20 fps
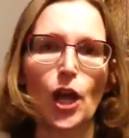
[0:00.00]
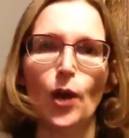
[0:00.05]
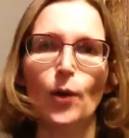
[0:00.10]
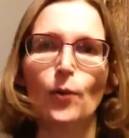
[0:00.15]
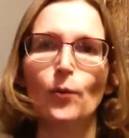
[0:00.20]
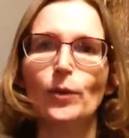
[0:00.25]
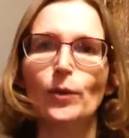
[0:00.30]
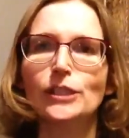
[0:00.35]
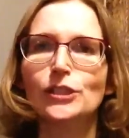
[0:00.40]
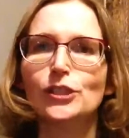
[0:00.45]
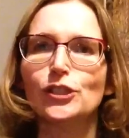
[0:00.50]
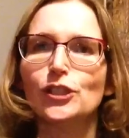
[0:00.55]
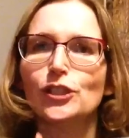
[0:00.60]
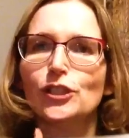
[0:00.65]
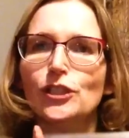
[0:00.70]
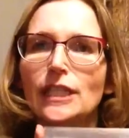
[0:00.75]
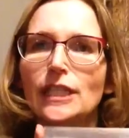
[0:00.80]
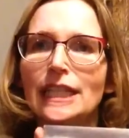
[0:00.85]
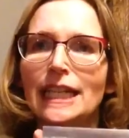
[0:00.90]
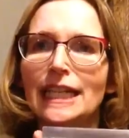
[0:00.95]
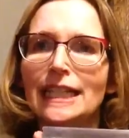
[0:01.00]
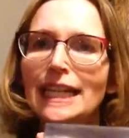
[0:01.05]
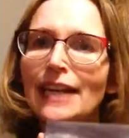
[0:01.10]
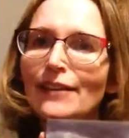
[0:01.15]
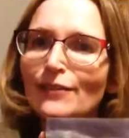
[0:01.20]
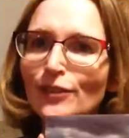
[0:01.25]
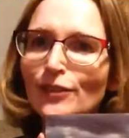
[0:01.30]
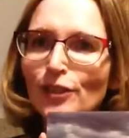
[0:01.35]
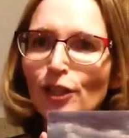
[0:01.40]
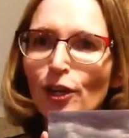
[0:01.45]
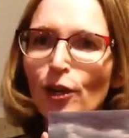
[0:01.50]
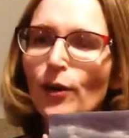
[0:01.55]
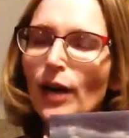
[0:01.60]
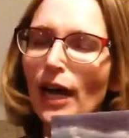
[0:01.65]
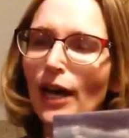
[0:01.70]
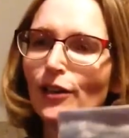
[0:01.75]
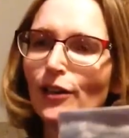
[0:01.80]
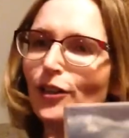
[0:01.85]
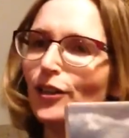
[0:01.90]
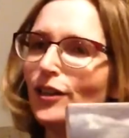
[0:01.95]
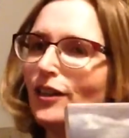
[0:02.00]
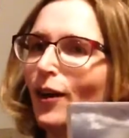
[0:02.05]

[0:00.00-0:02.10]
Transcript: which, and I never know how to